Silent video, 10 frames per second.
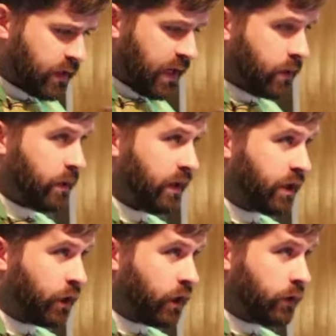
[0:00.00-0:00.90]
Today we
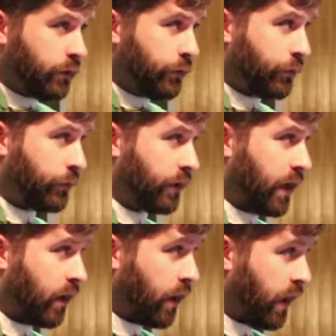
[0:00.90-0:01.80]
conclude
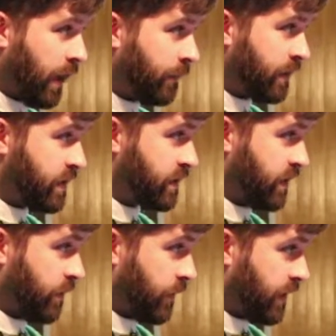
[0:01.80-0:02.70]
our homily
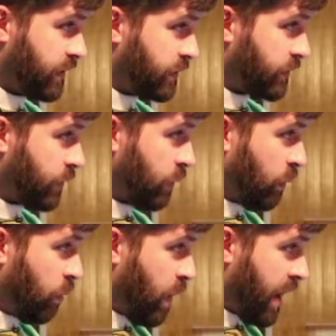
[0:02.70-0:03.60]
series,
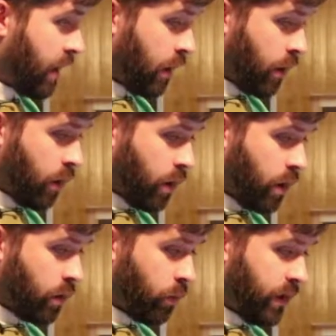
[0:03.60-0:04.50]
Where
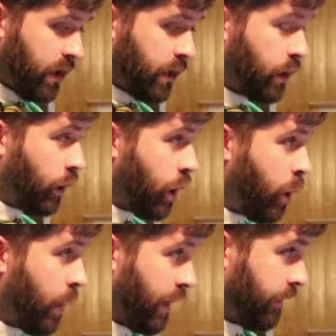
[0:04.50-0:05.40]
Are We
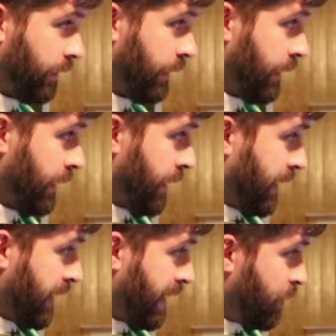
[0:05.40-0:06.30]

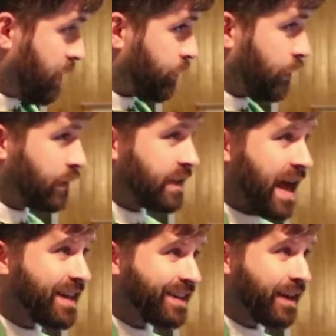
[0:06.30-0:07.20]
Going? We've looked
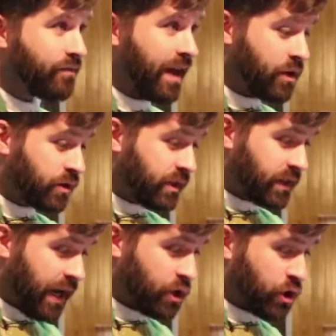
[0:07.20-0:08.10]
at
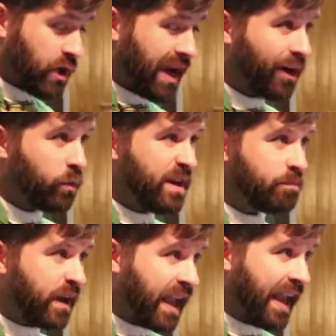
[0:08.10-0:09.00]
evangelization, how
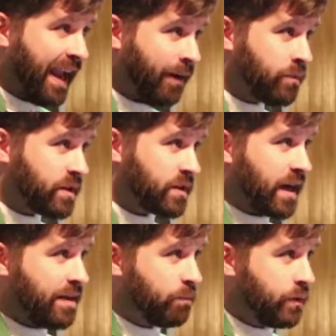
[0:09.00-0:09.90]
we became
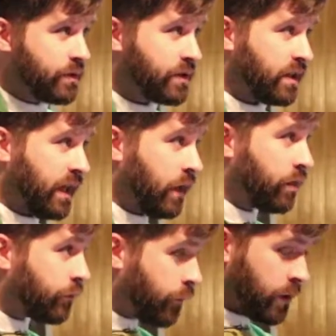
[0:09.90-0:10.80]
disciples in
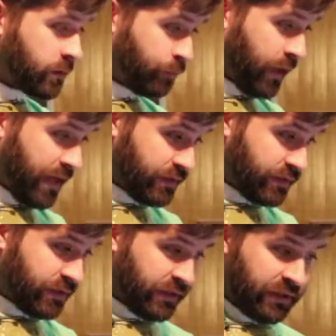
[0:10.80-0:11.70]
the first
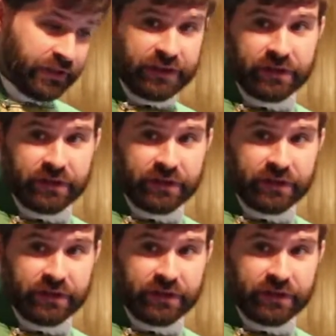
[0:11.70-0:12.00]
place.